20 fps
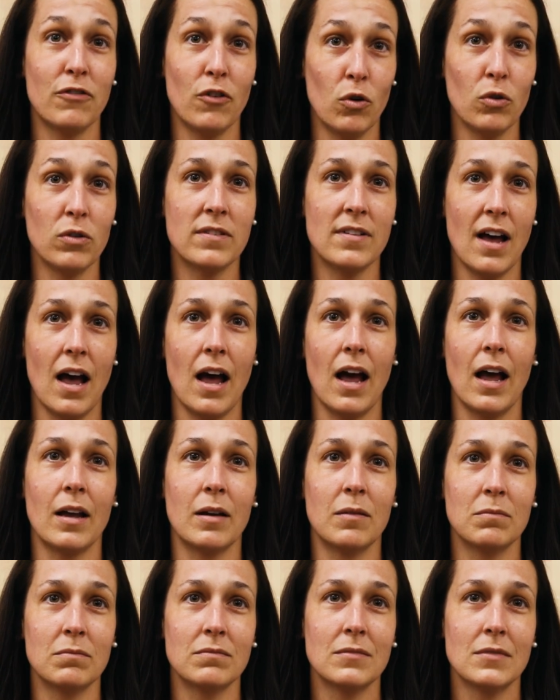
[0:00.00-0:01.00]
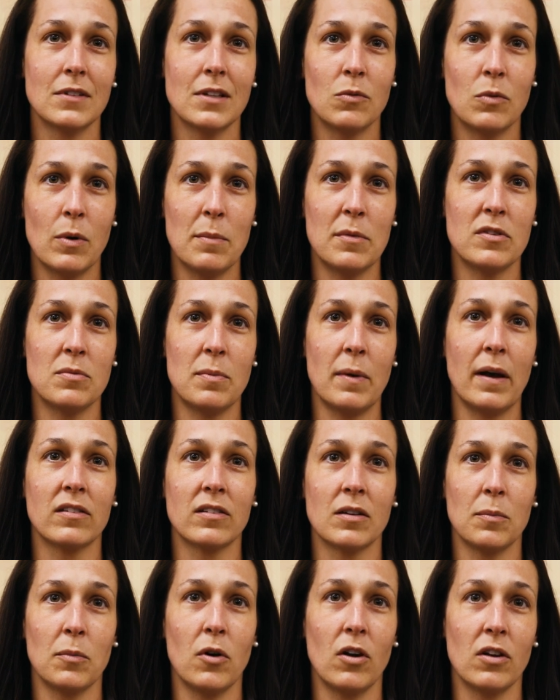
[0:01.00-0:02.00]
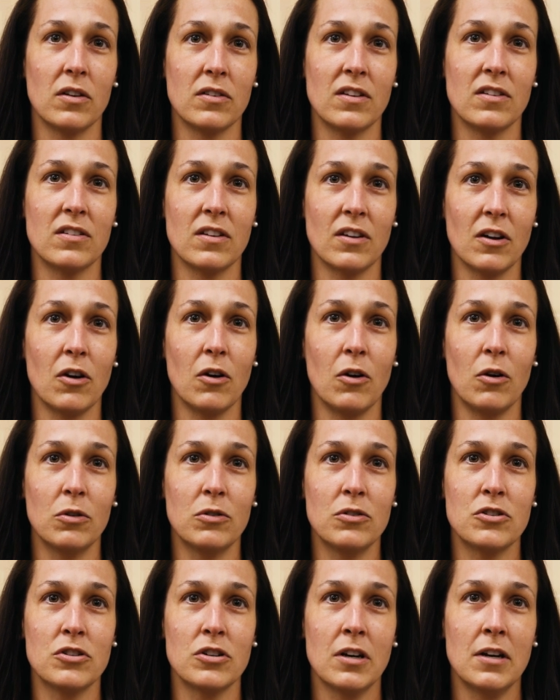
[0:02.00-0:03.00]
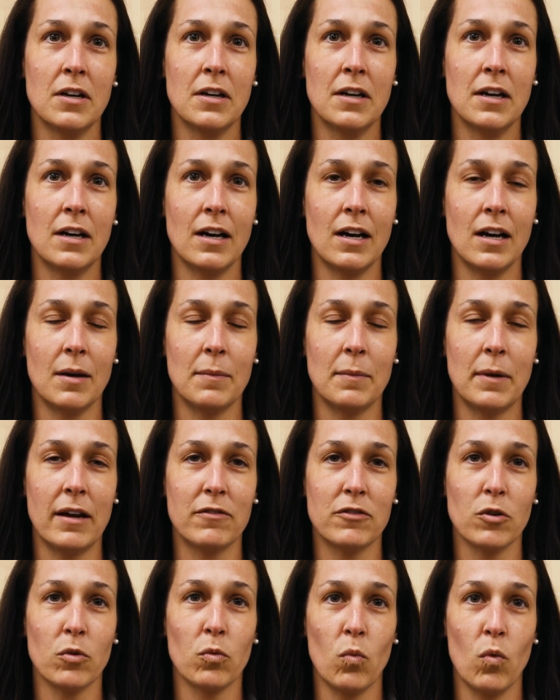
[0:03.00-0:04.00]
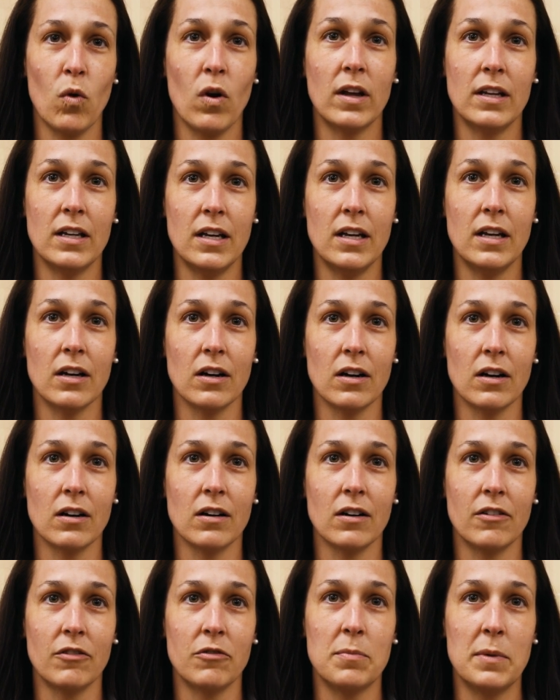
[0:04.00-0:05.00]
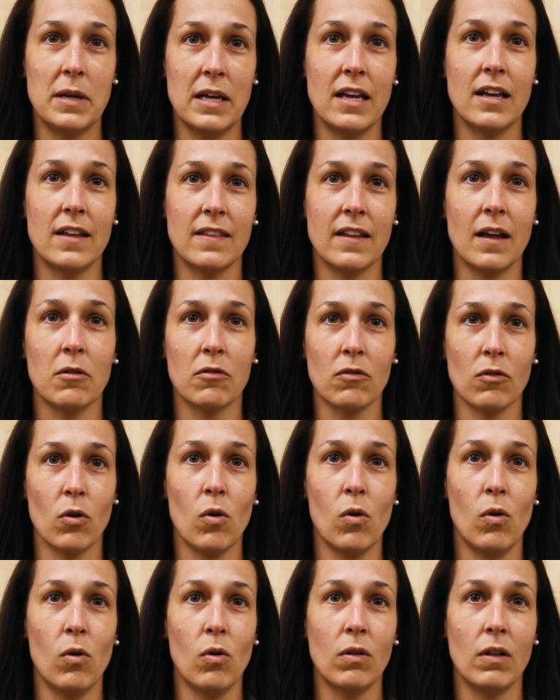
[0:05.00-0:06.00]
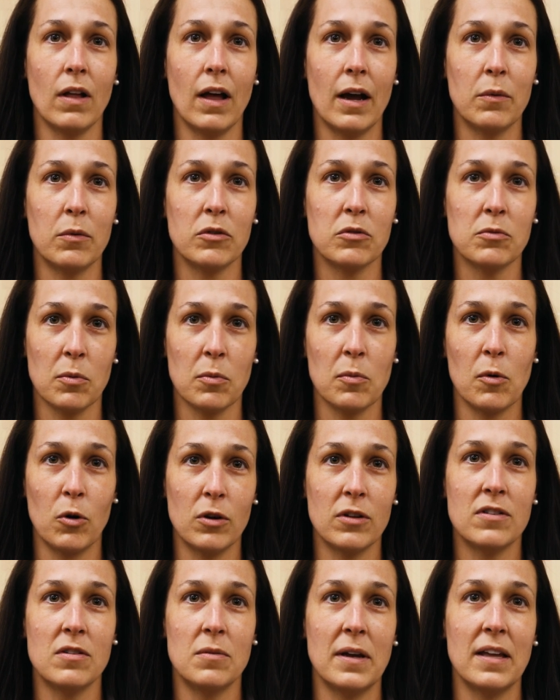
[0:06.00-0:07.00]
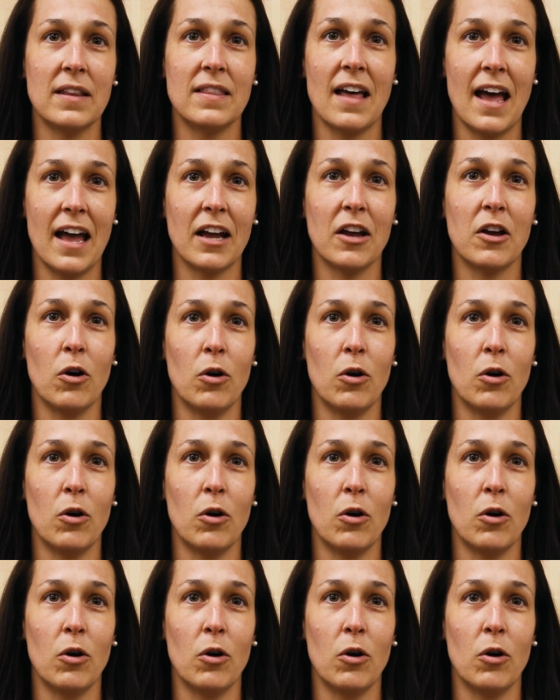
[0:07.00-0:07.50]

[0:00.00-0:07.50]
full-time women's basketball assistant coach. Um, after one year of being in that role, I was promoted to being the head